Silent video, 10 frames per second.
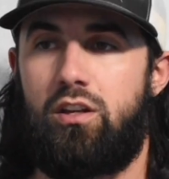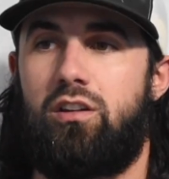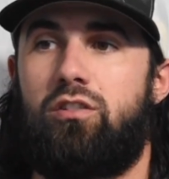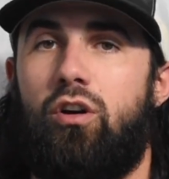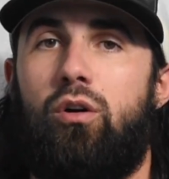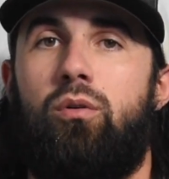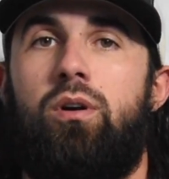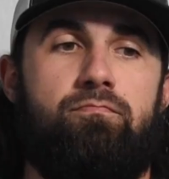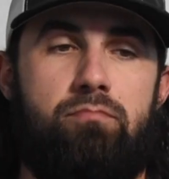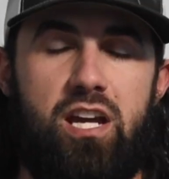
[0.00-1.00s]
So
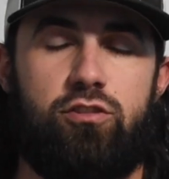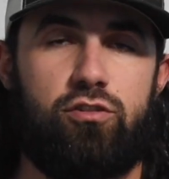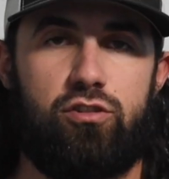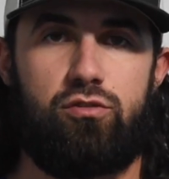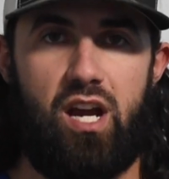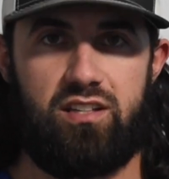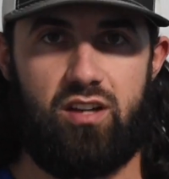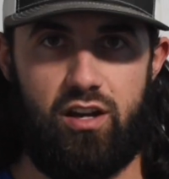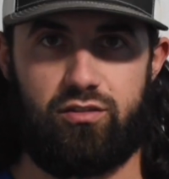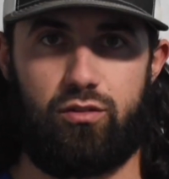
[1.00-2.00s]
make sure you guys
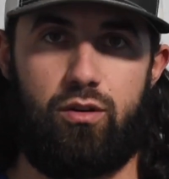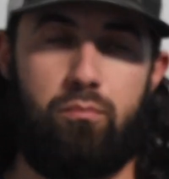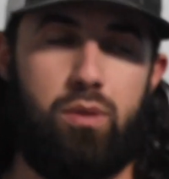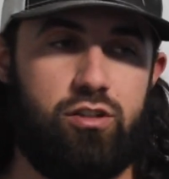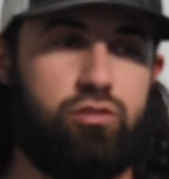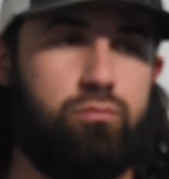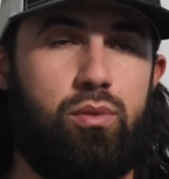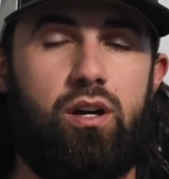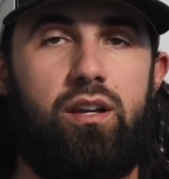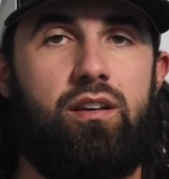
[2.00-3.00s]
hustle and bust your
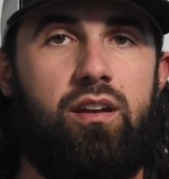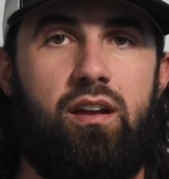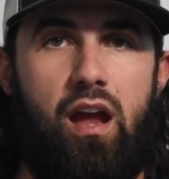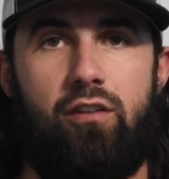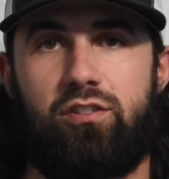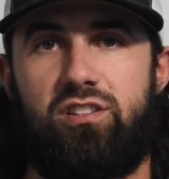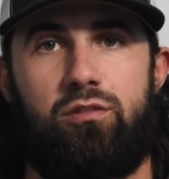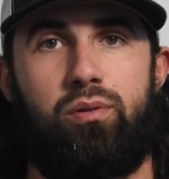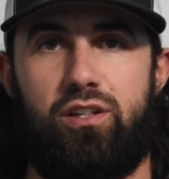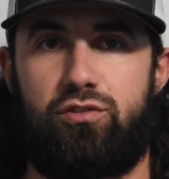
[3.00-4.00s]
butt every single
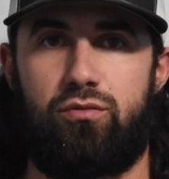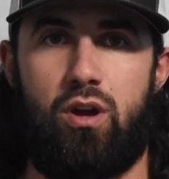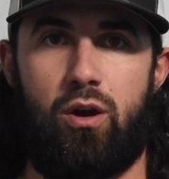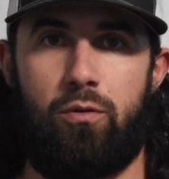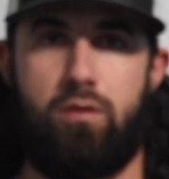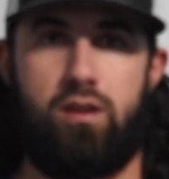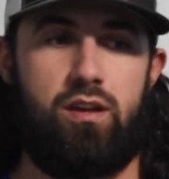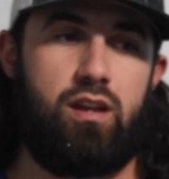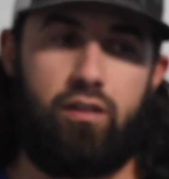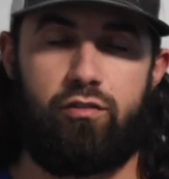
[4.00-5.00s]
place you go.
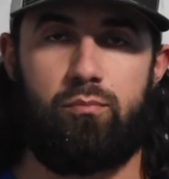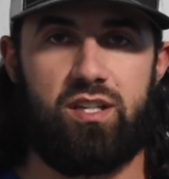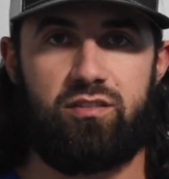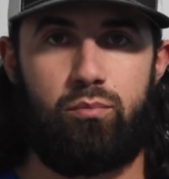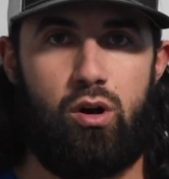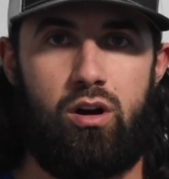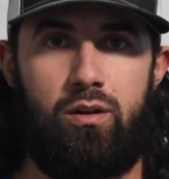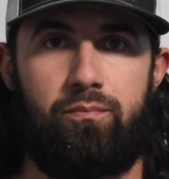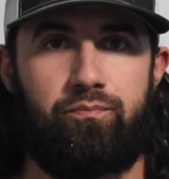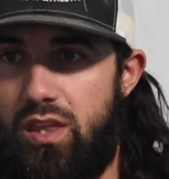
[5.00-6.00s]
If you miss a
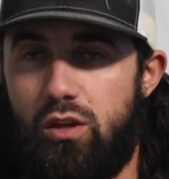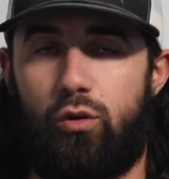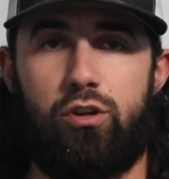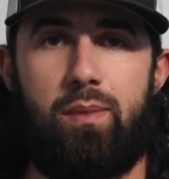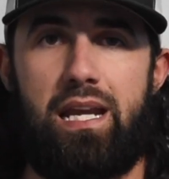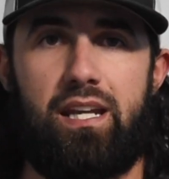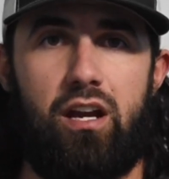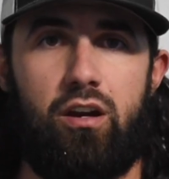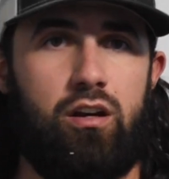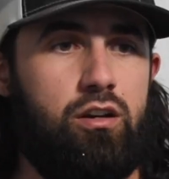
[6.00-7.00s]
ball or you make an
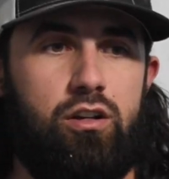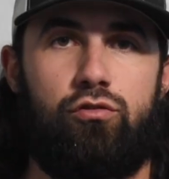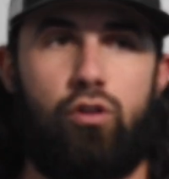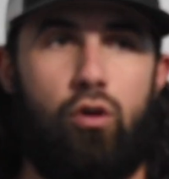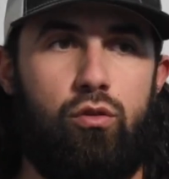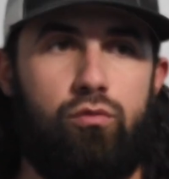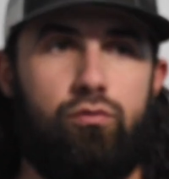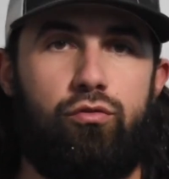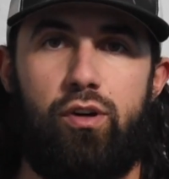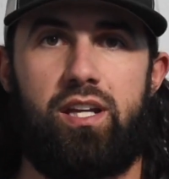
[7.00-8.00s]
error, don't
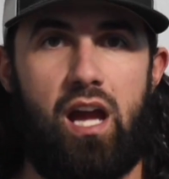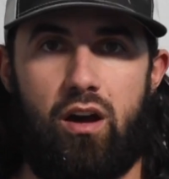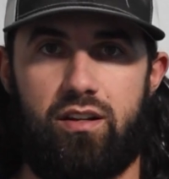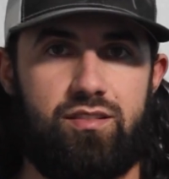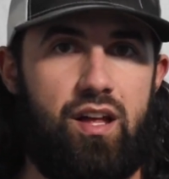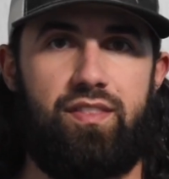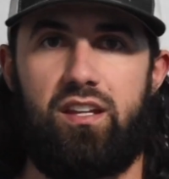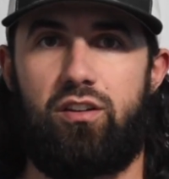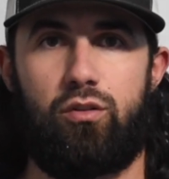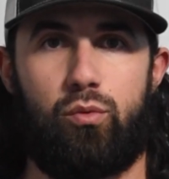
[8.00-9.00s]
freak out. It's not the
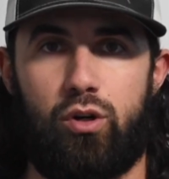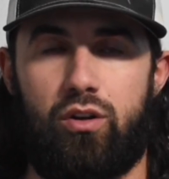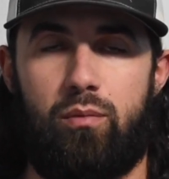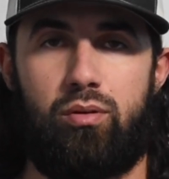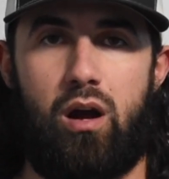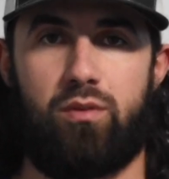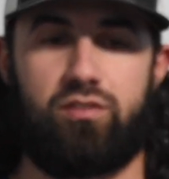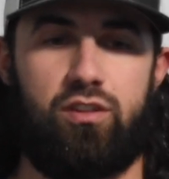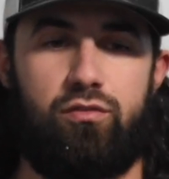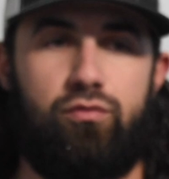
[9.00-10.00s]
end of the world, I
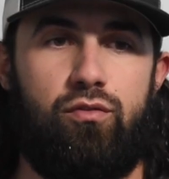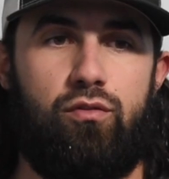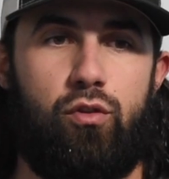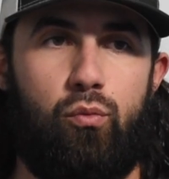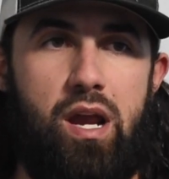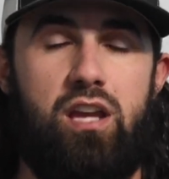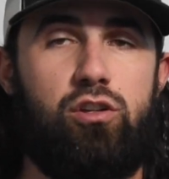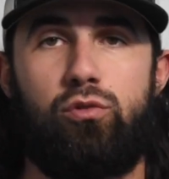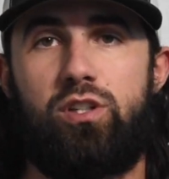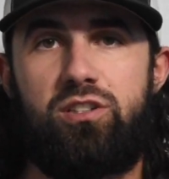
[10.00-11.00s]
promise. If the way
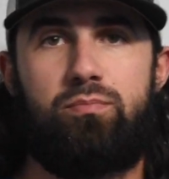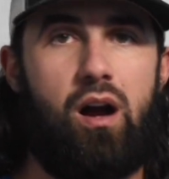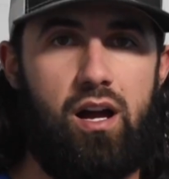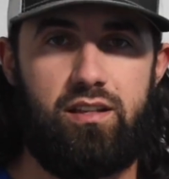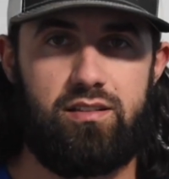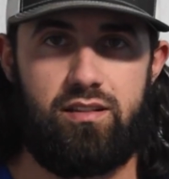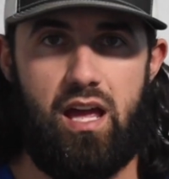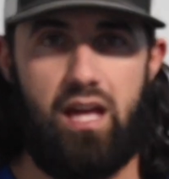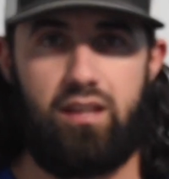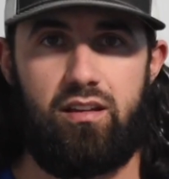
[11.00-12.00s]
you respond to
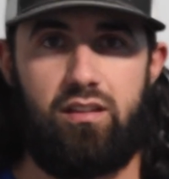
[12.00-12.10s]
that